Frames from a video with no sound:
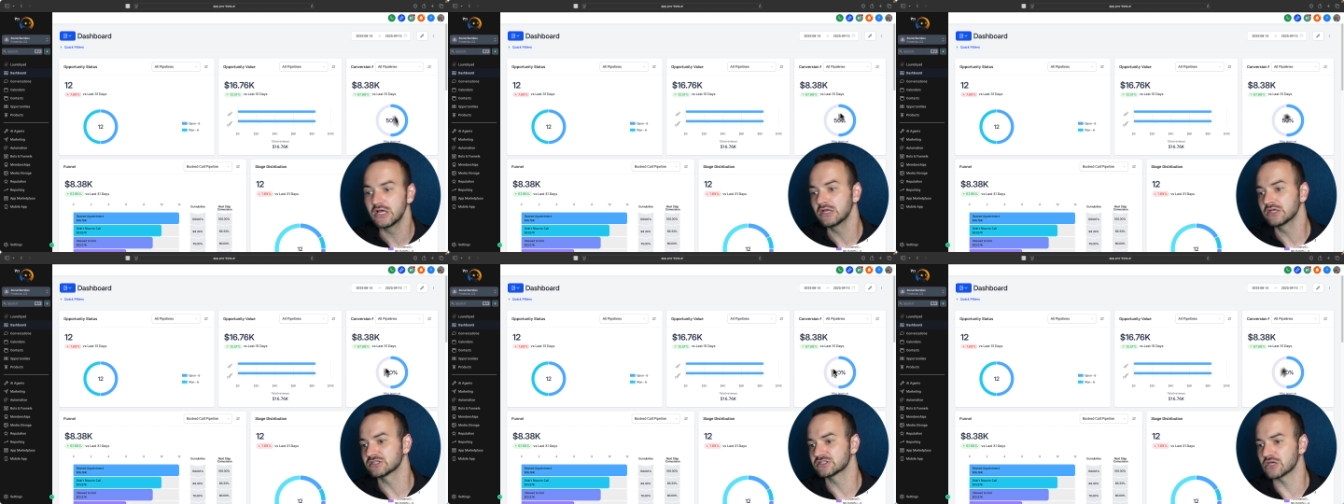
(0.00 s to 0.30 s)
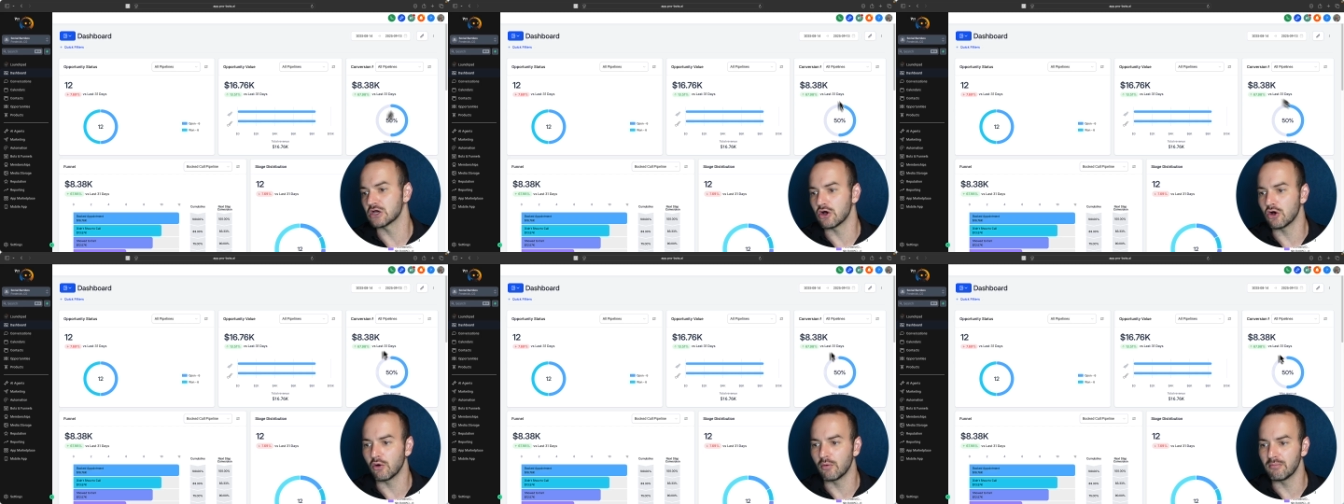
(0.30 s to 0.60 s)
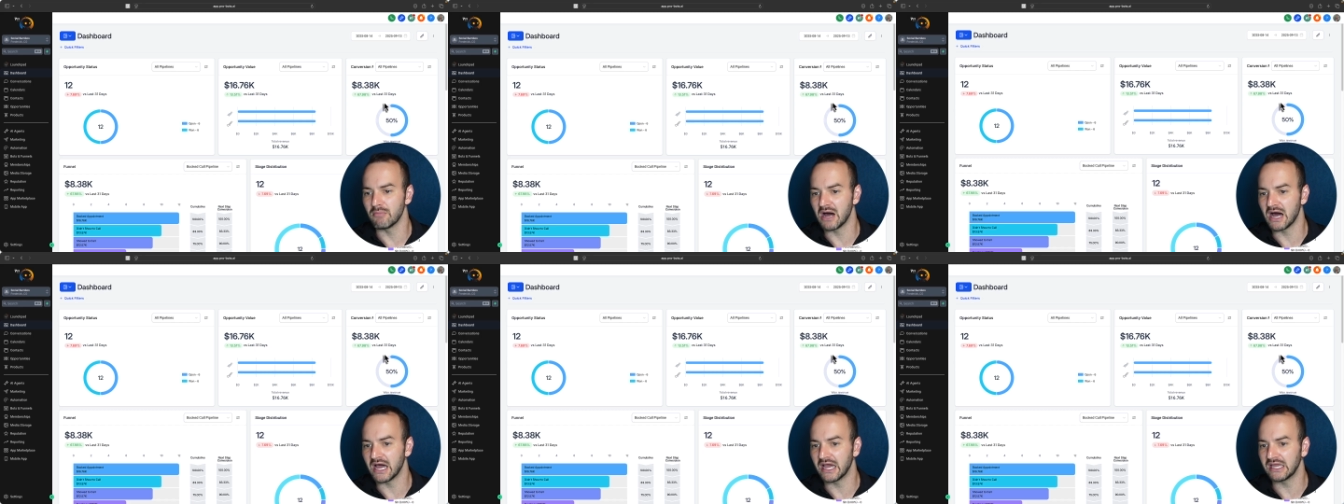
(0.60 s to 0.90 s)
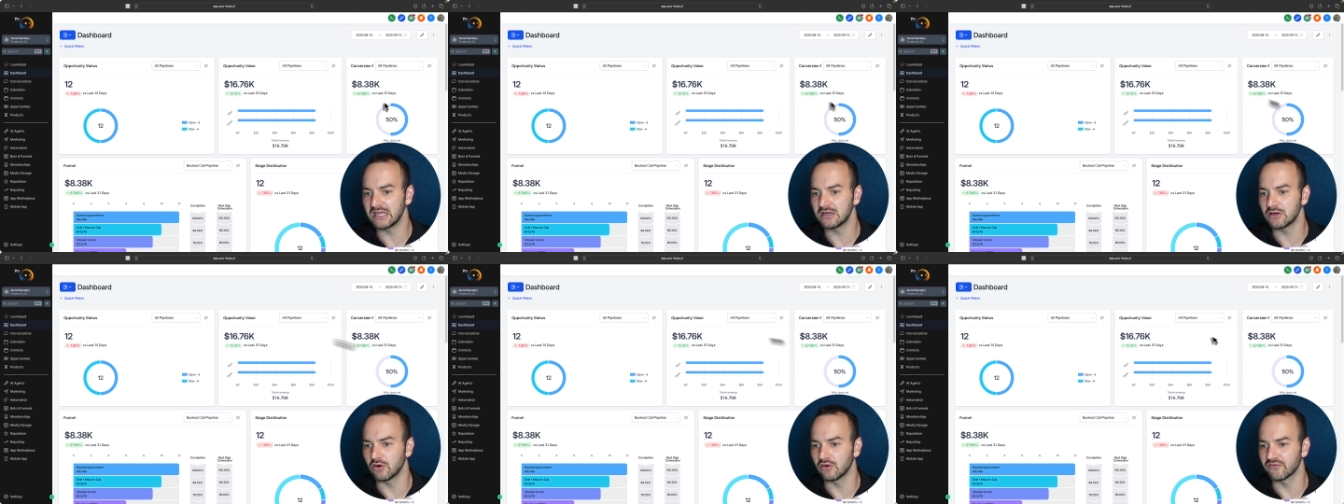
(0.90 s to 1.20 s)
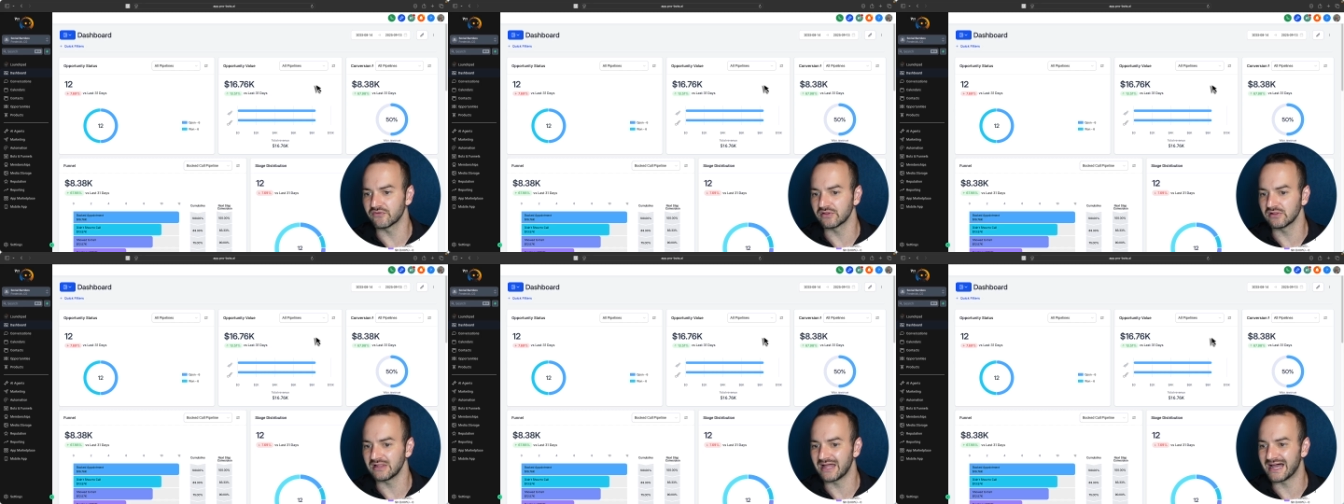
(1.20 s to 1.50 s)
So mine
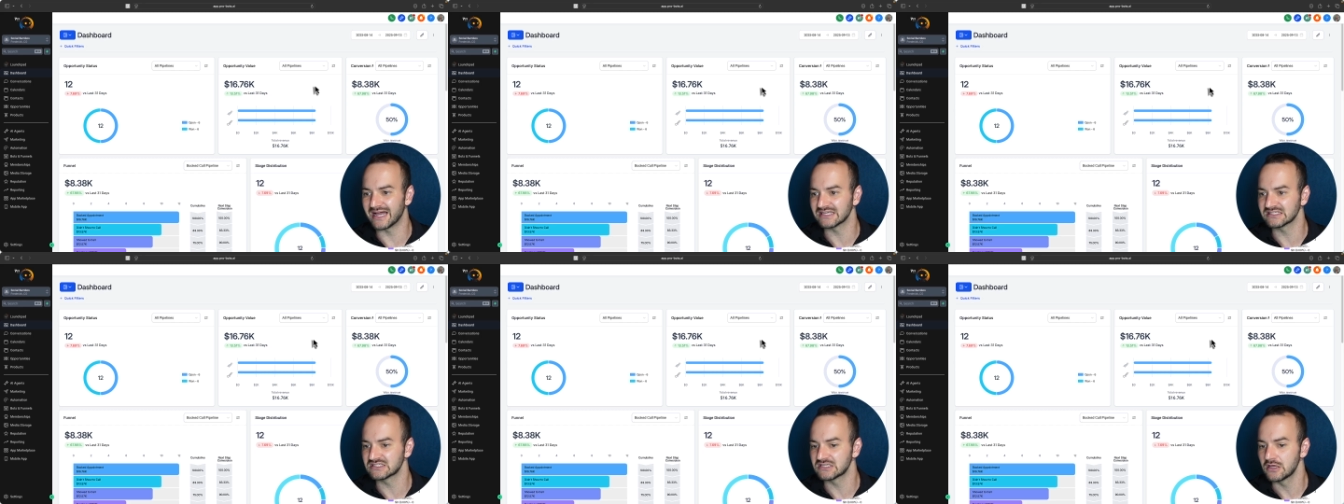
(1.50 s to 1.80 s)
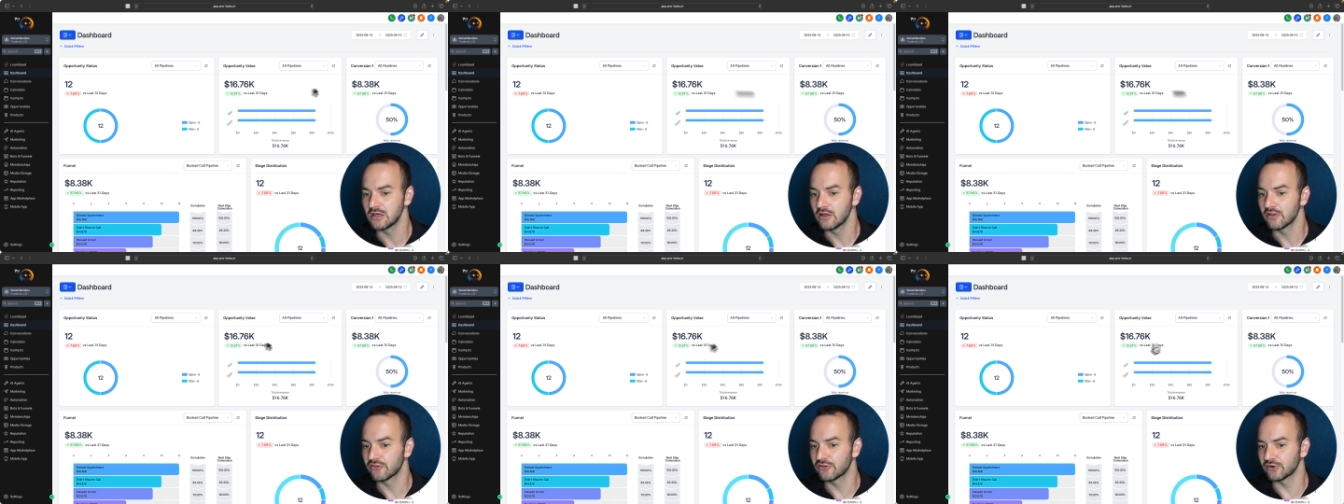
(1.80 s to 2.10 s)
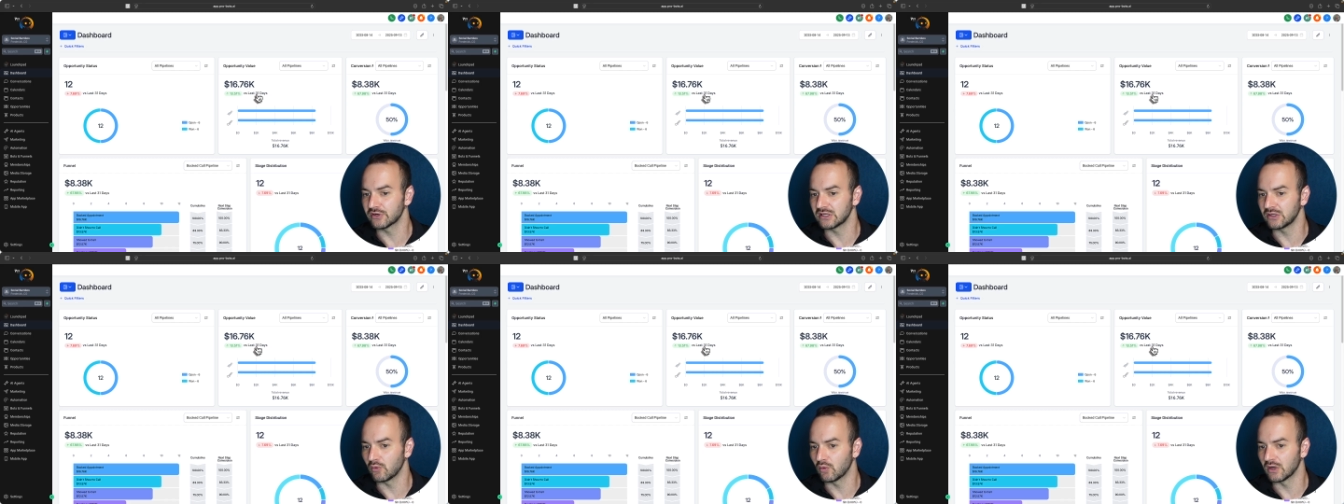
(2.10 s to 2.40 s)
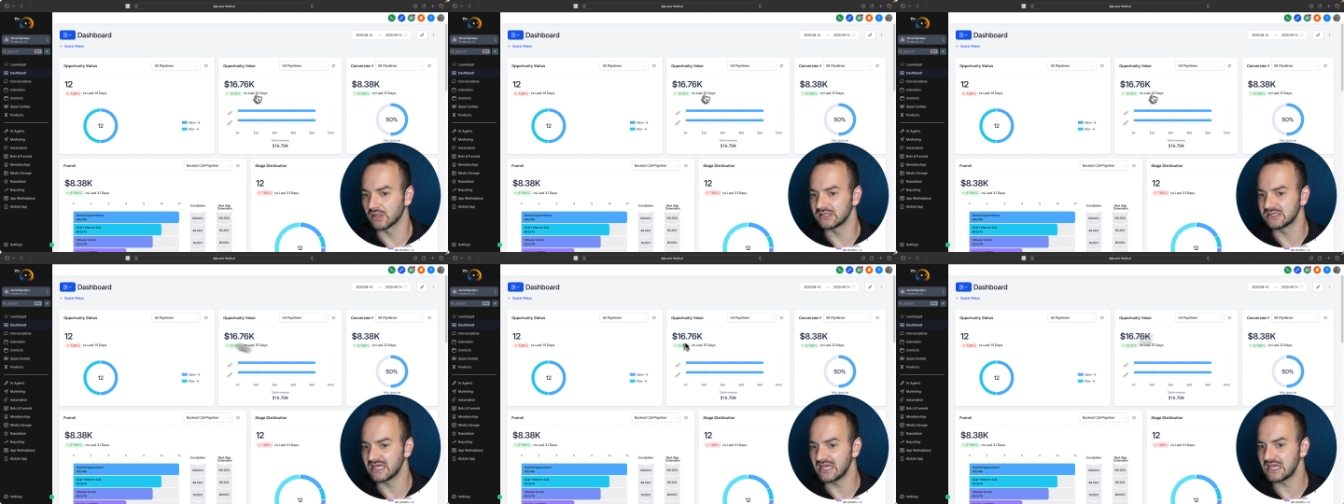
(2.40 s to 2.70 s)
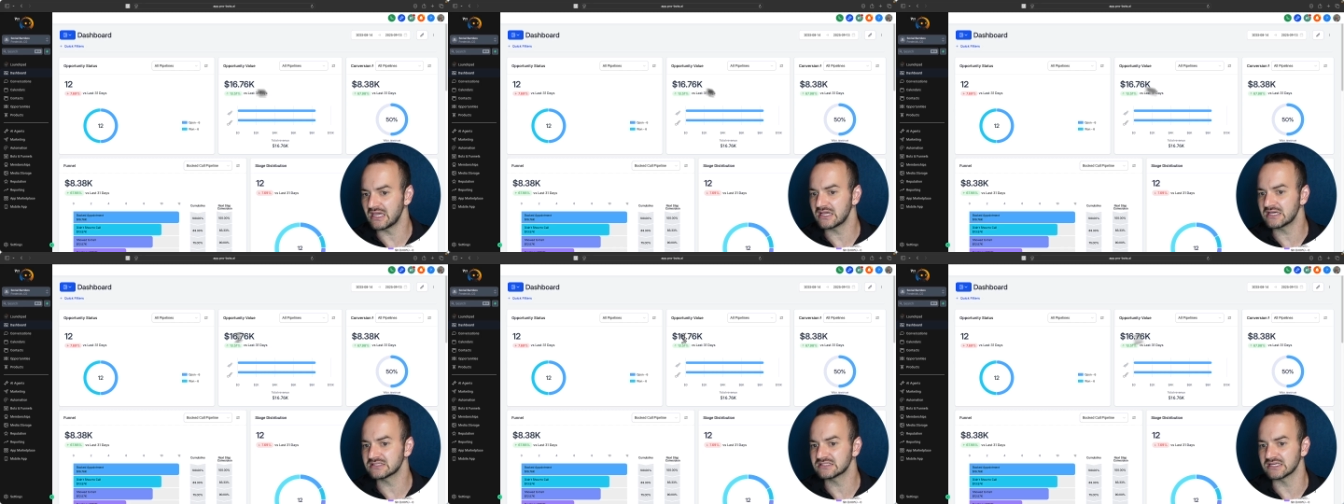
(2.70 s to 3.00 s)
over the last 31
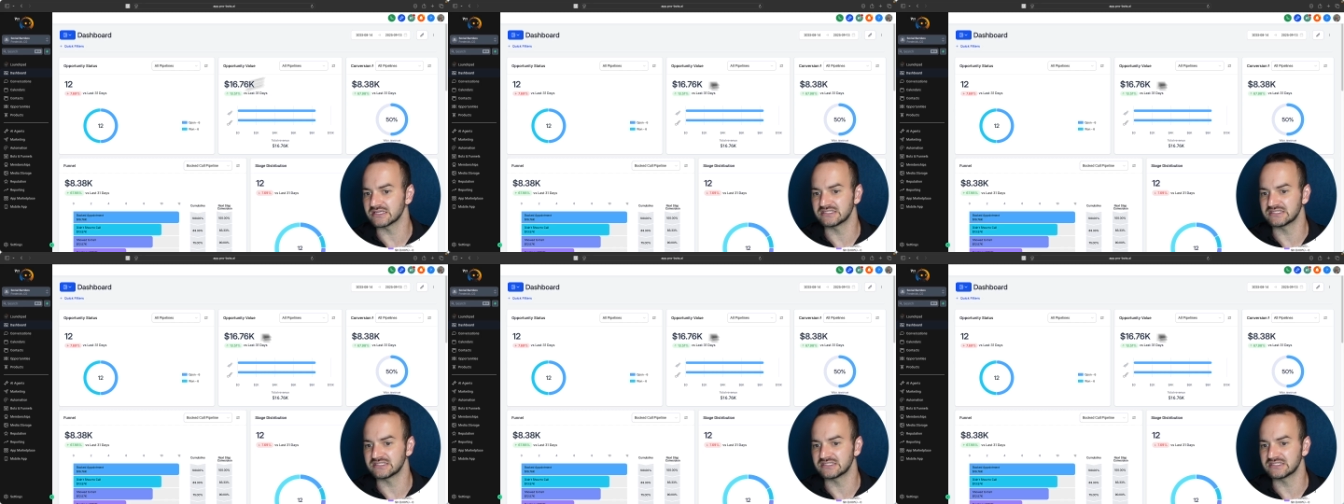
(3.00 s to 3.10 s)
days,